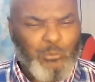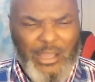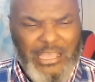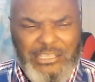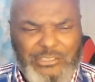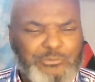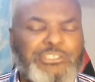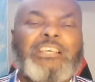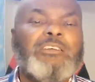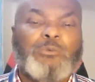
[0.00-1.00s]
ways of
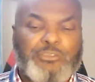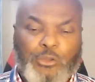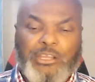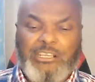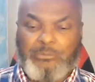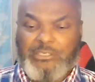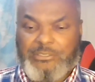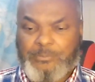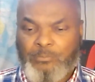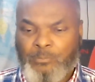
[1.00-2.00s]
dealing with your
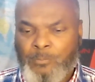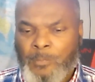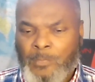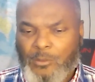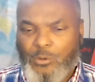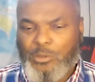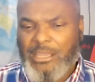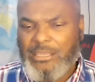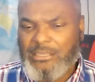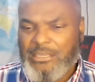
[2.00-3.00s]
enemies.
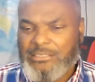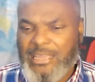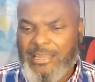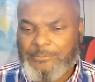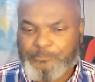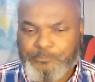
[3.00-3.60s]
Okay? Now,